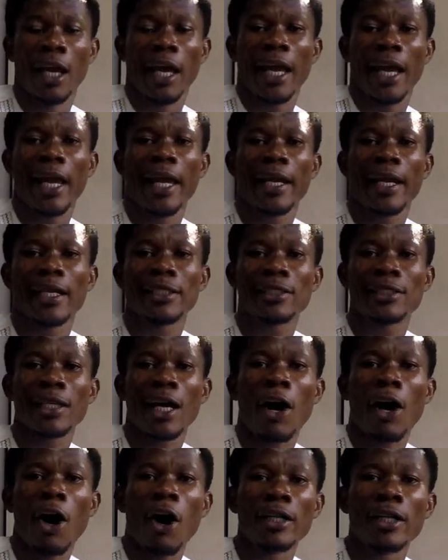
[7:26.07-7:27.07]
It is
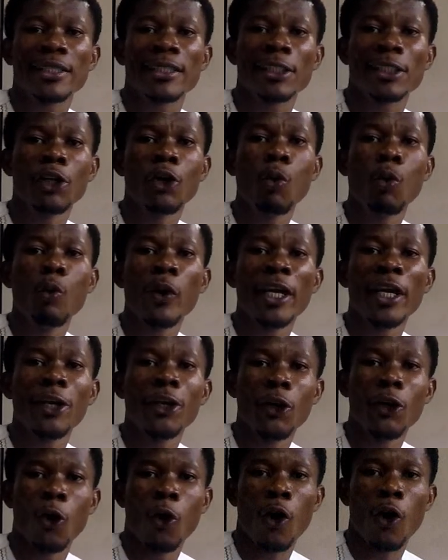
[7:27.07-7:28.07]
until we
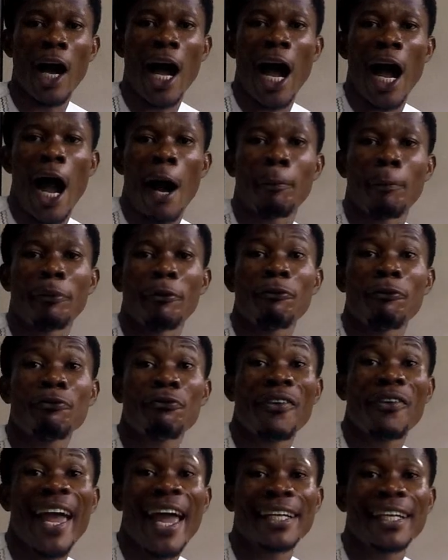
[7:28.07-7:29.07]
know our
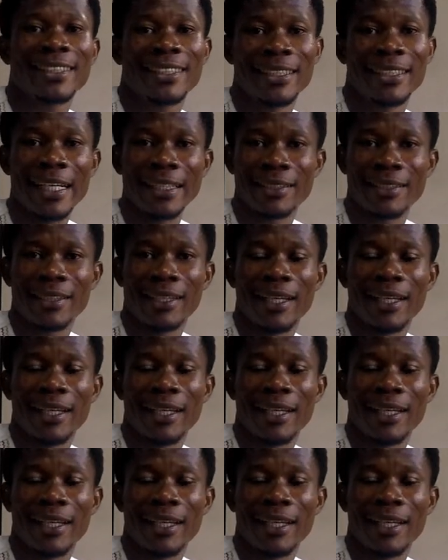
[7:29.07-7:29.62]
preferred state